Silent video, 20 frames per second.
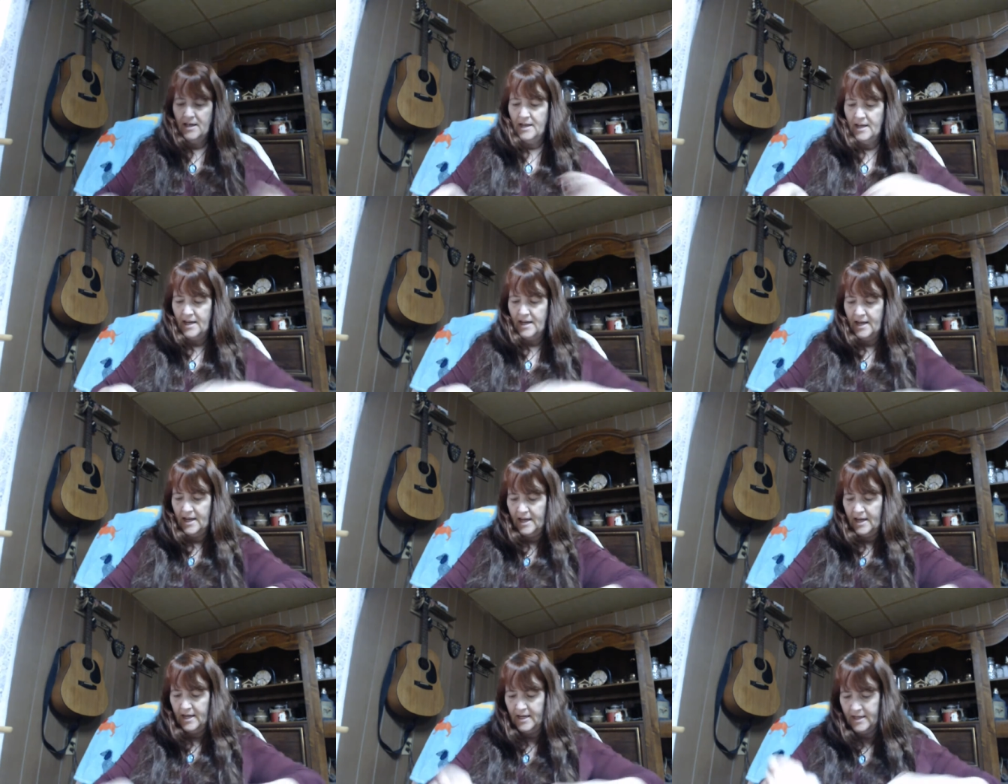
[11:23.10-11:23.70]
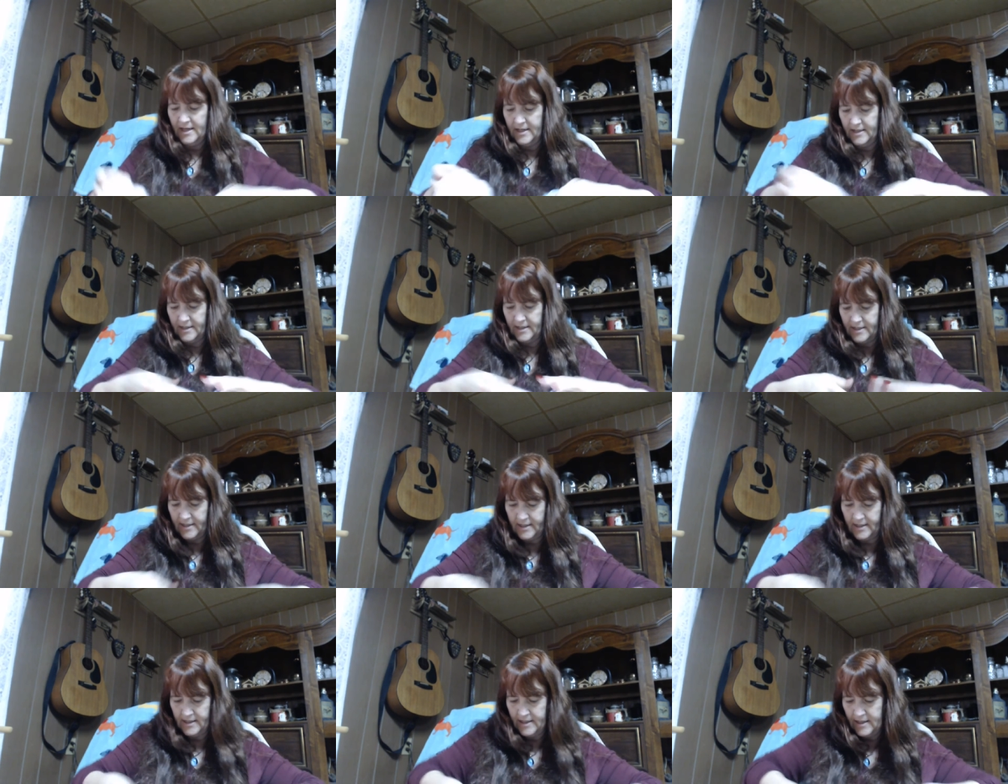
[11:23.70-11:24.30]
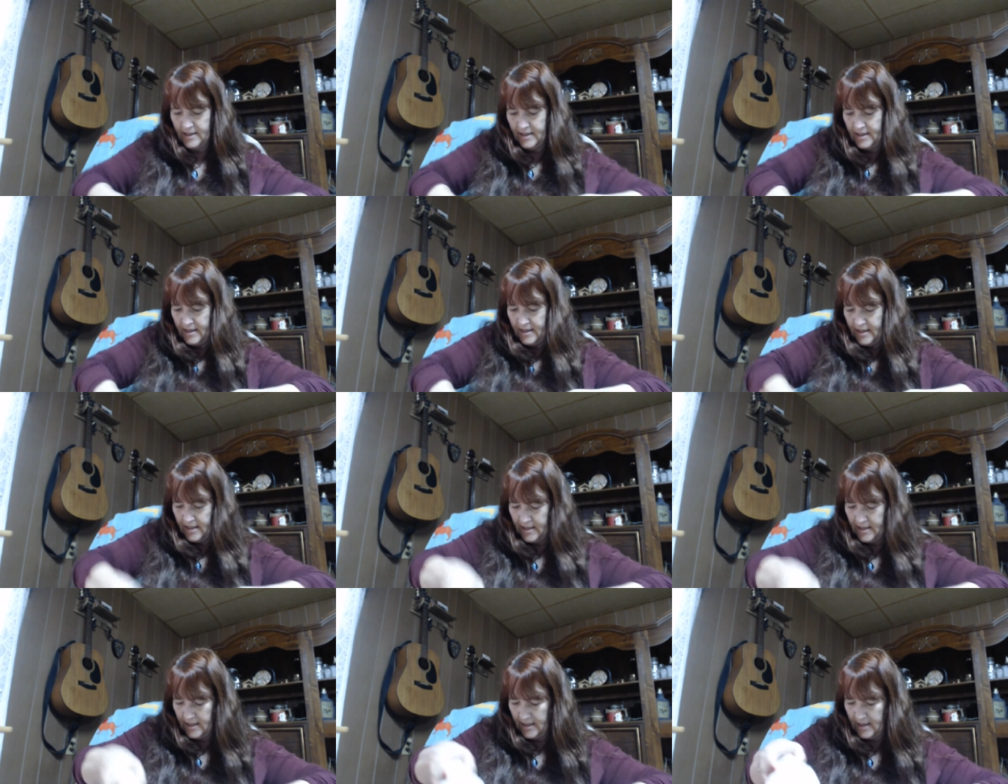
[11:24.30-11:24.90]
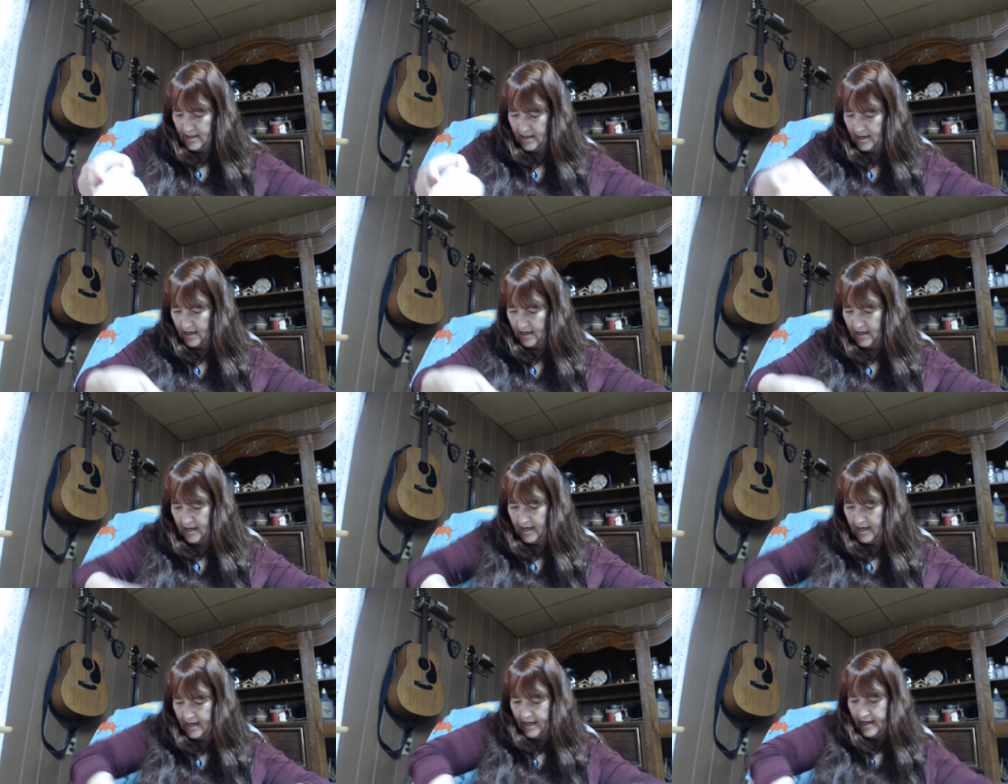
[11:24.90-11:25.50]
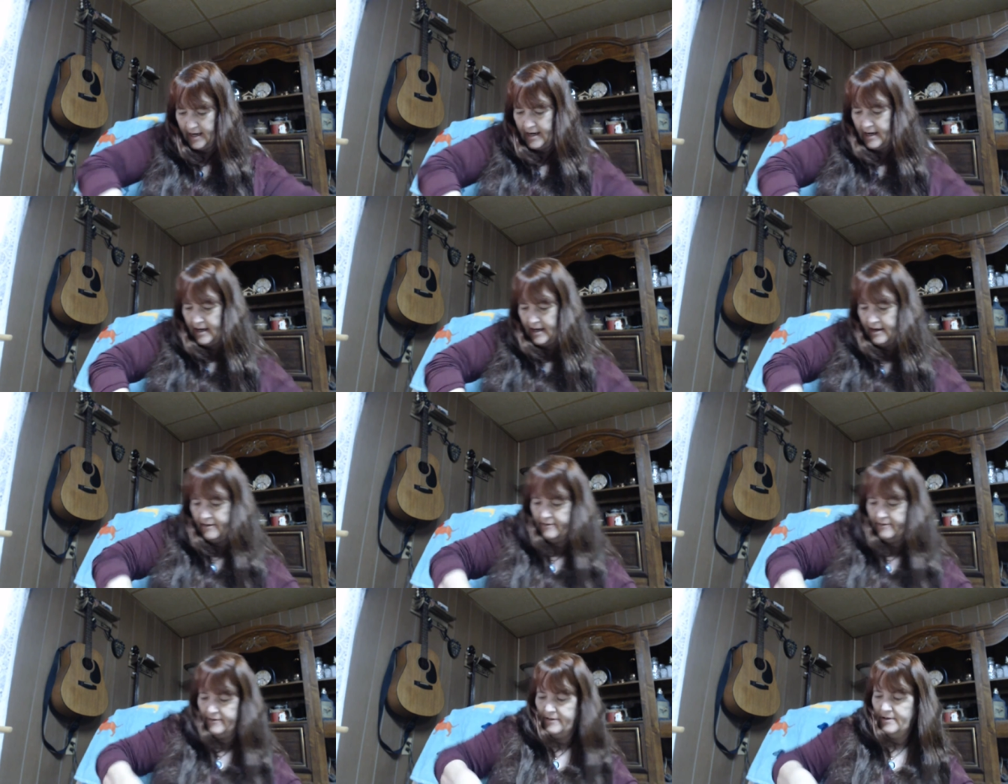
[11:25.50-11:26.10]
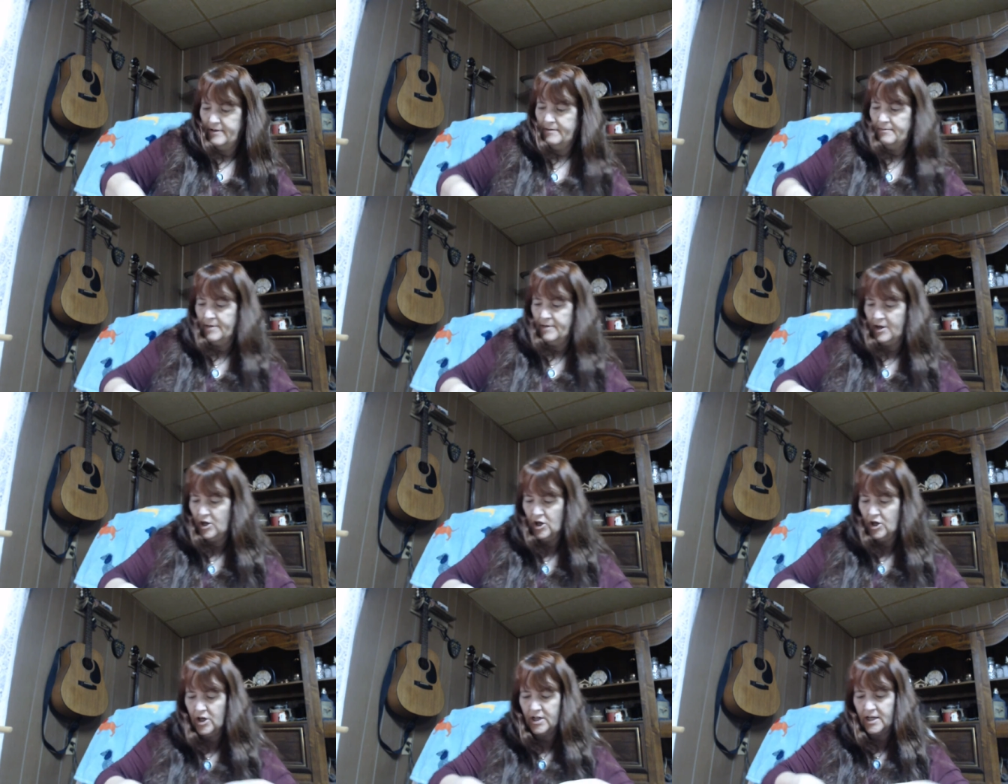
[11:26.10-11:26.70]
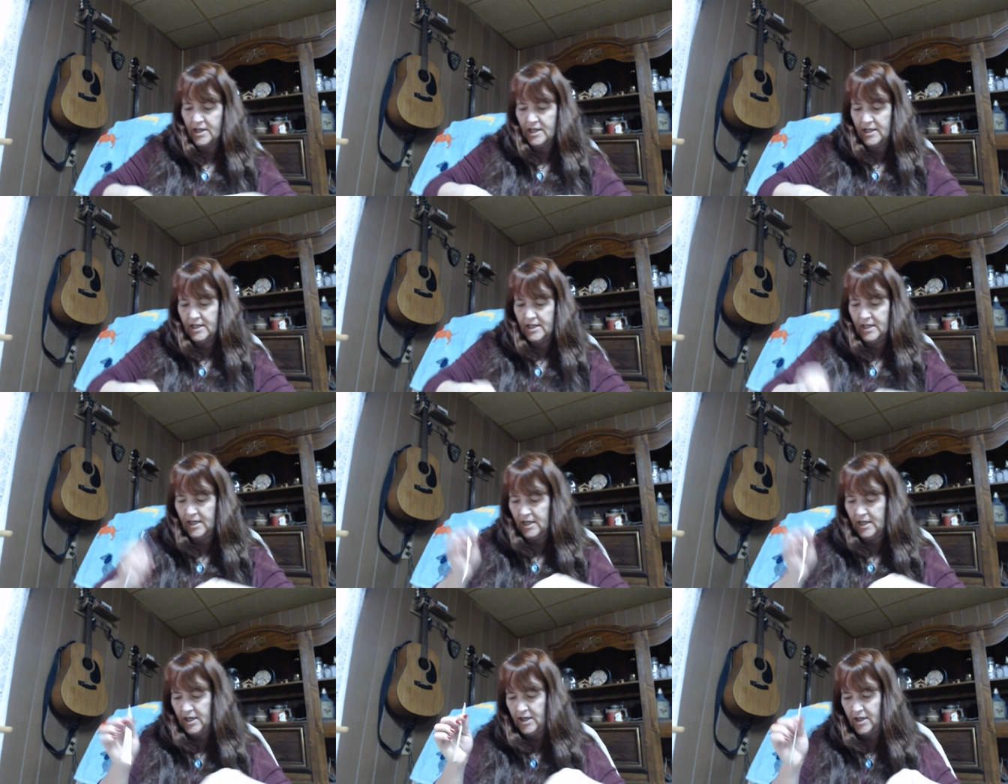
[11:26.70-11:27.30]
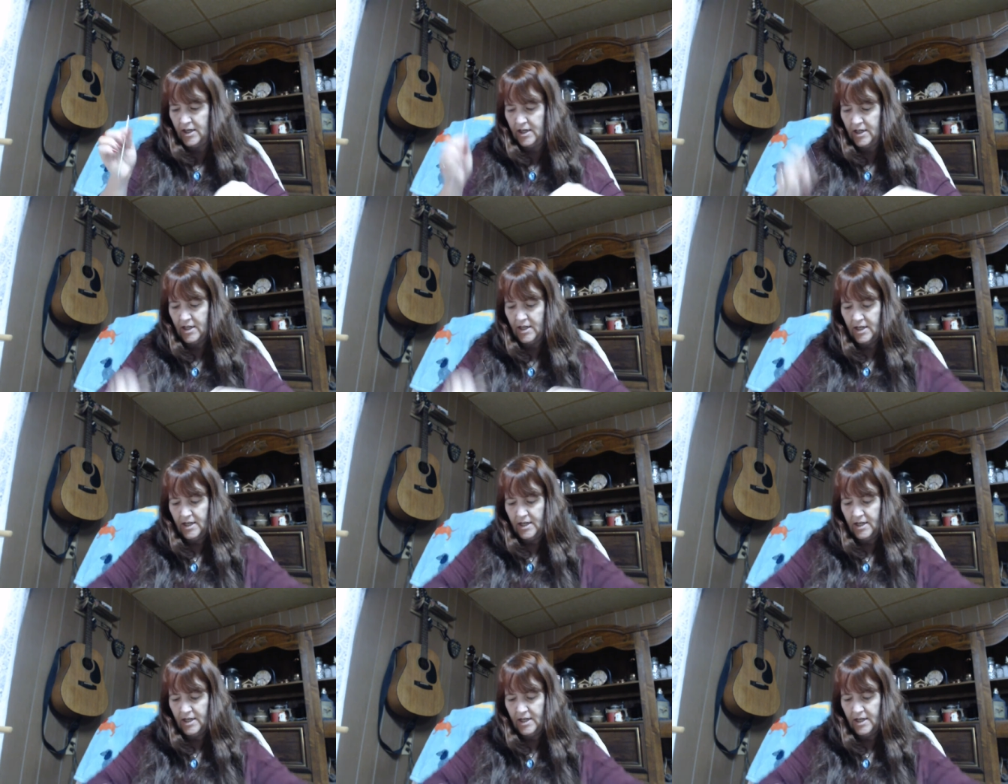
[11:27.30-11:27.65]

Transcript: And I have my hook in here.